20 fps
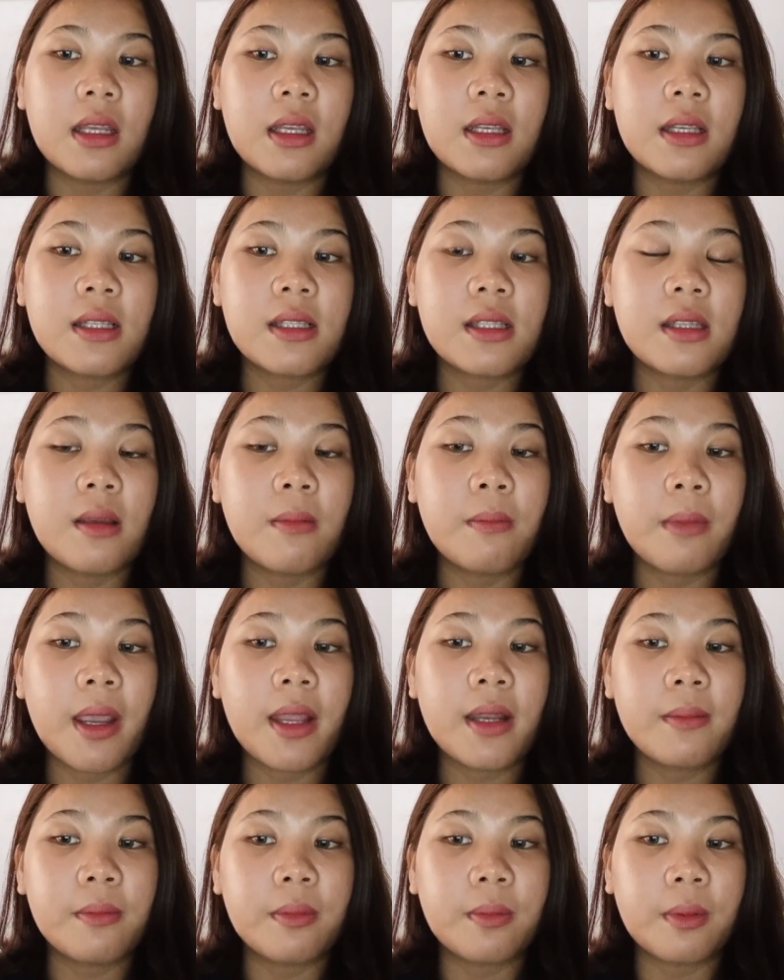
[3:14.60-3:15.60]
is the
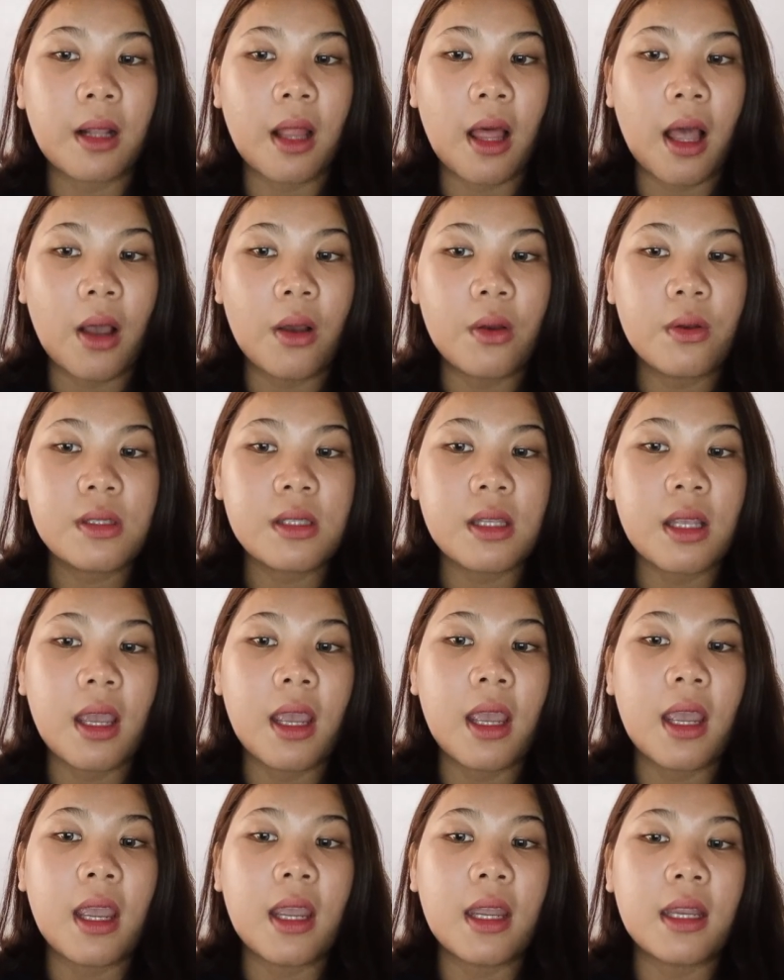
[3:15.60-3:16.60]
main clause
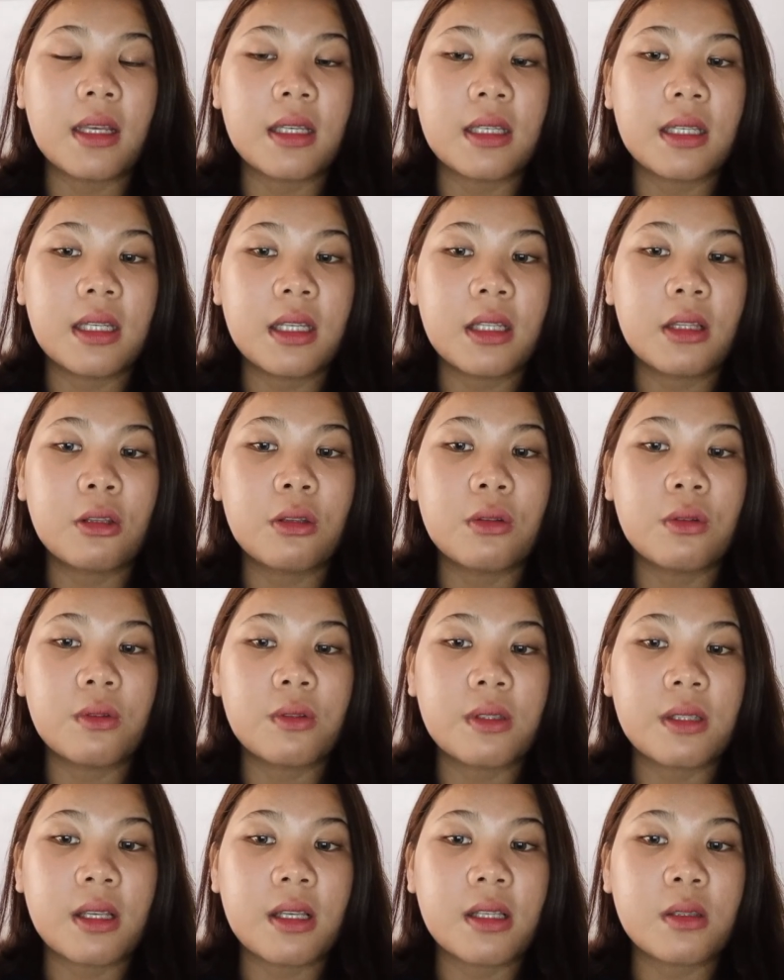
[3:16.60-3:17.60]
and it
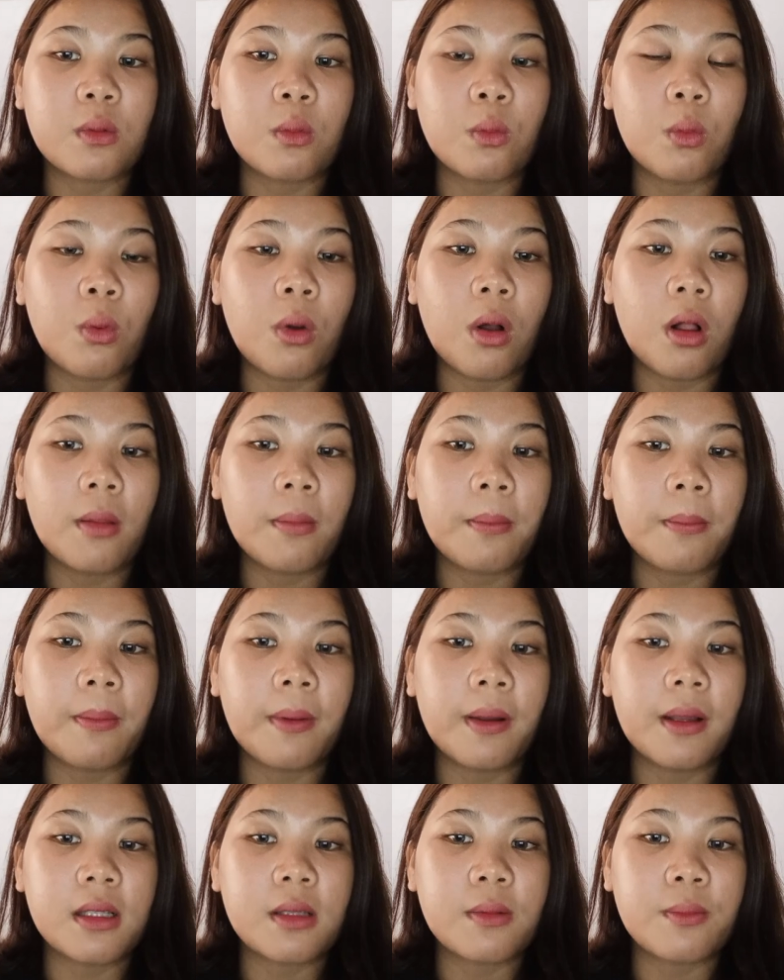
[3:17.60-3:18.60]
uses will
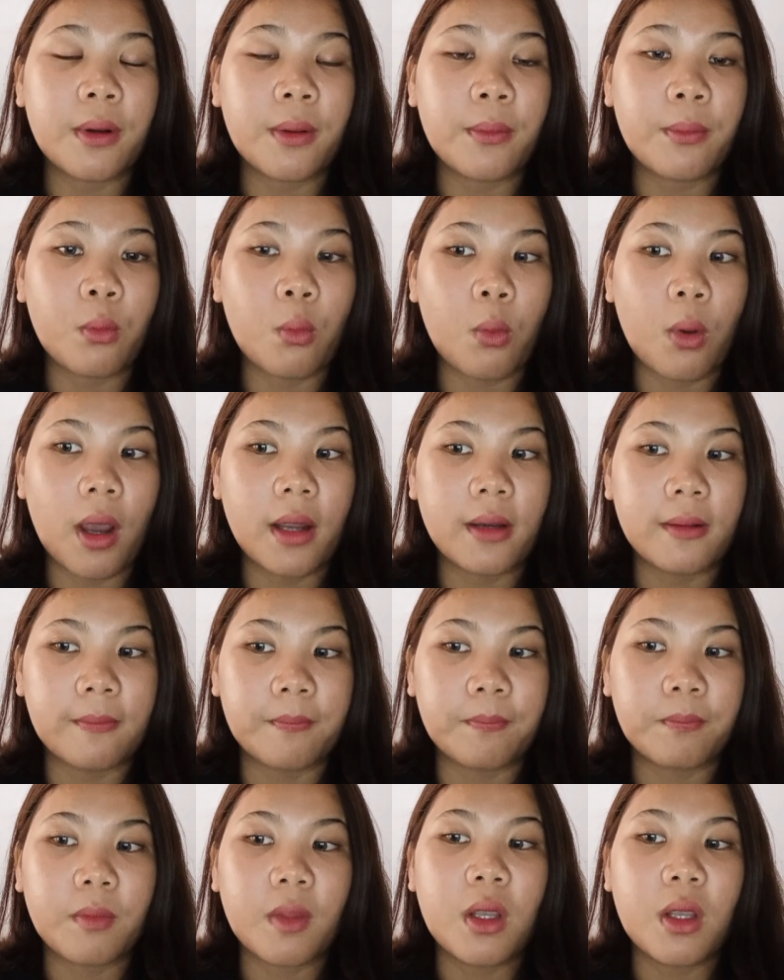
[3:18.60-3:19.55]
plus verb 1.